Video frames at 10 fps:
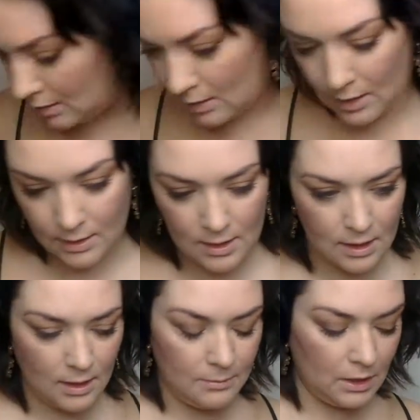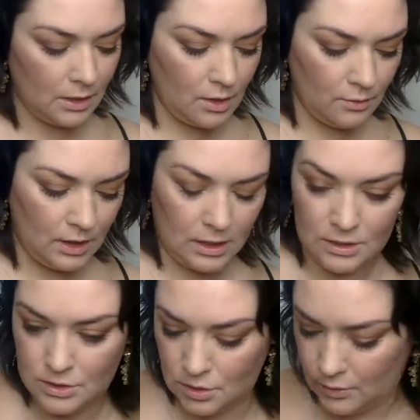And then I'm going to go in
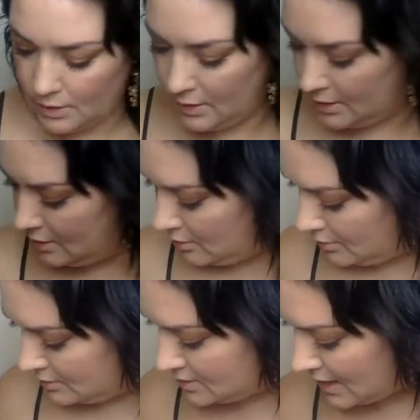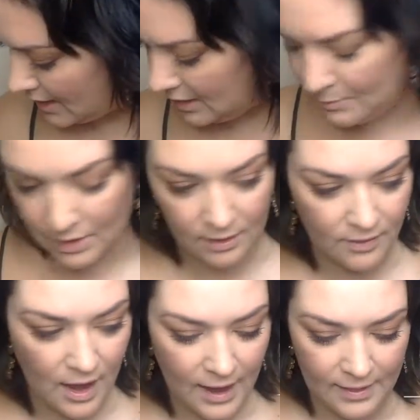and do a little tiny bit of a
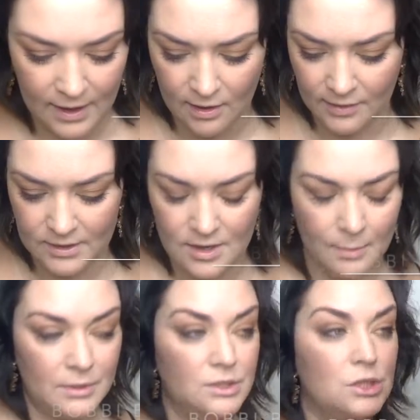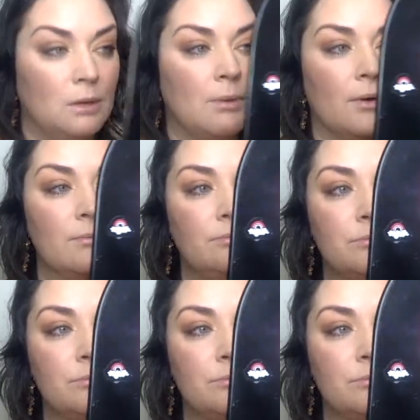highlight on the top of the cheekbone.